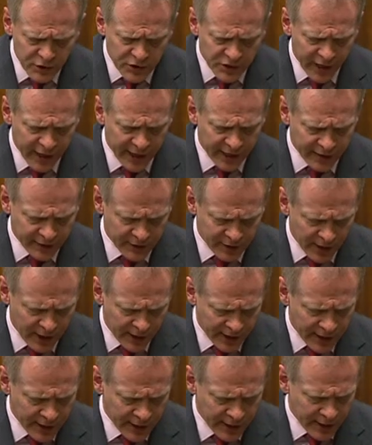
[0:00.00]
as saying that
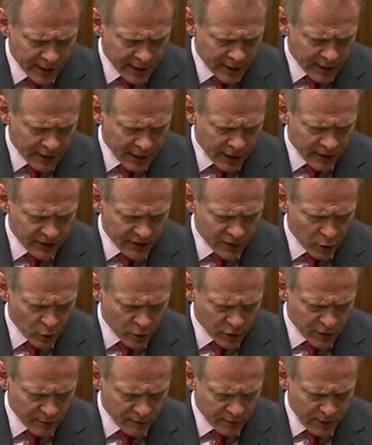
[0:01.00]
I... I
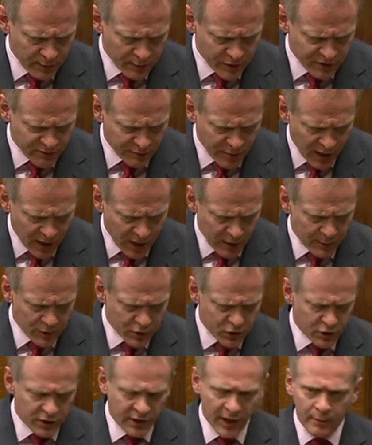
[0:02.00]
thought that members of
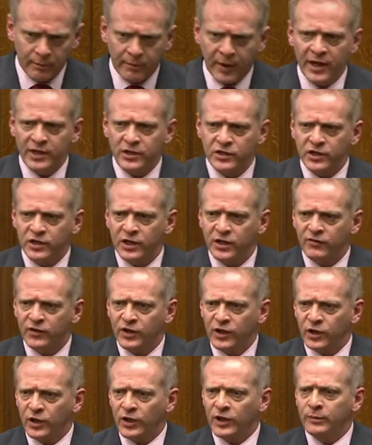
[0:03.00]
Parliament should get paid
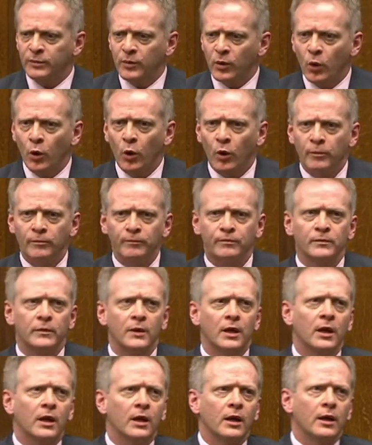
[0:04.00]
significantly more.
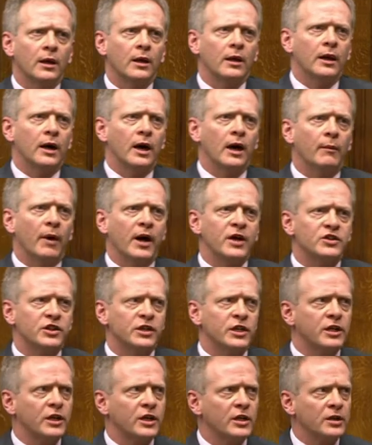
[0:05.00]
Um, I
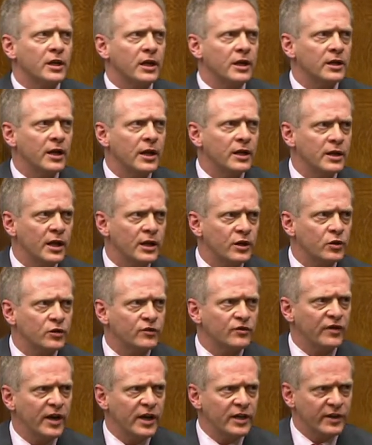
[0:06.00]
said it in, in, in
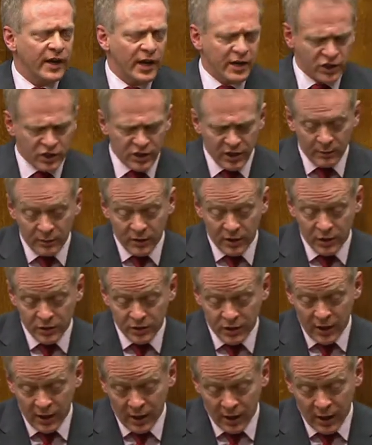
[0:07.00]
good faith, actually,
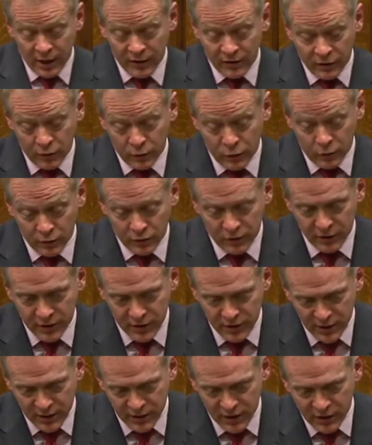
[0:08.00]
because I, I thought
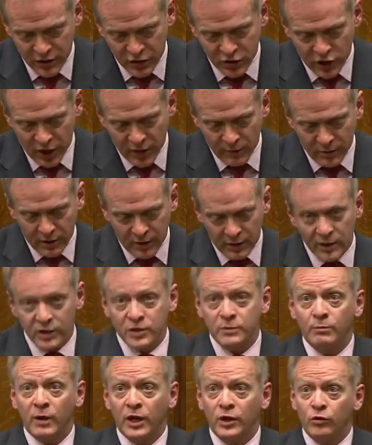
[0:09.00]
that this chamber,
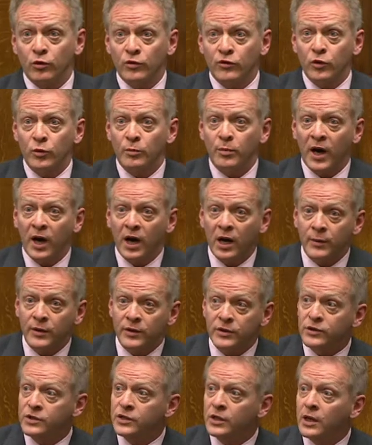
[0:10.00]
this mother of all
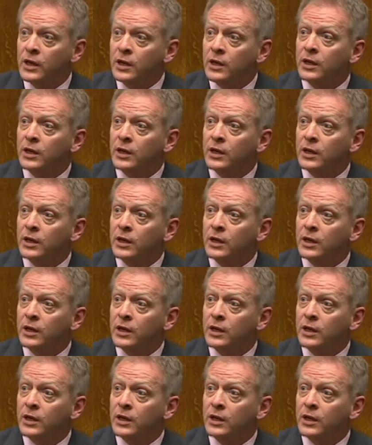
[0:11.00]
parliaments,